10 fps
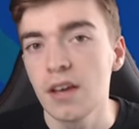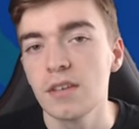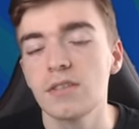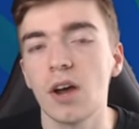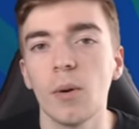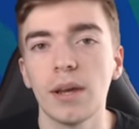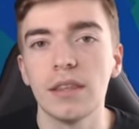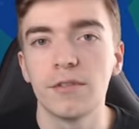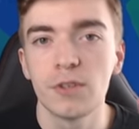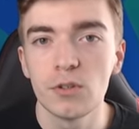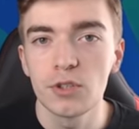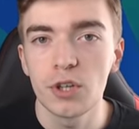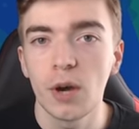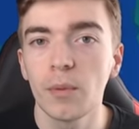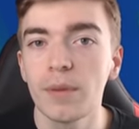So in the
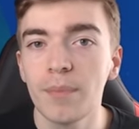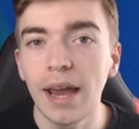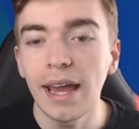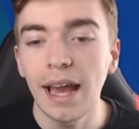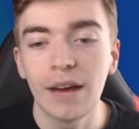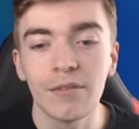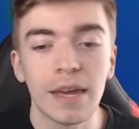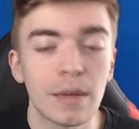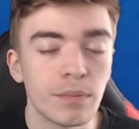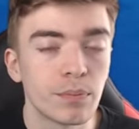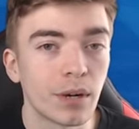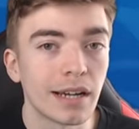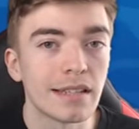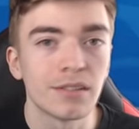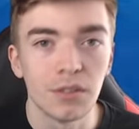future, we might have a
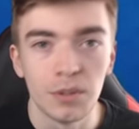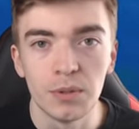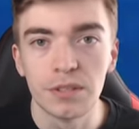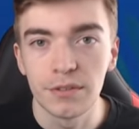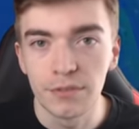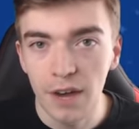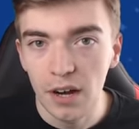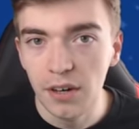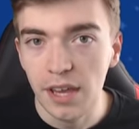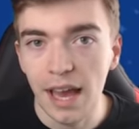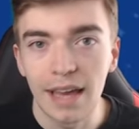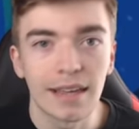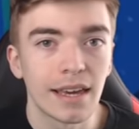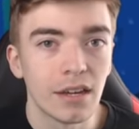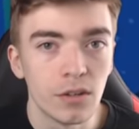brand new safari egg,
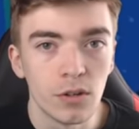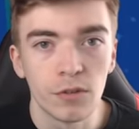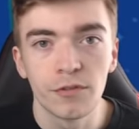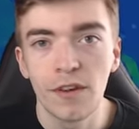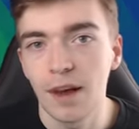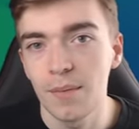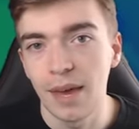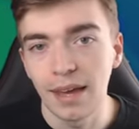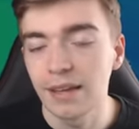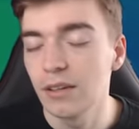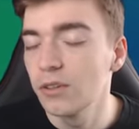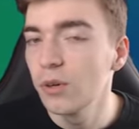a new farm egg, a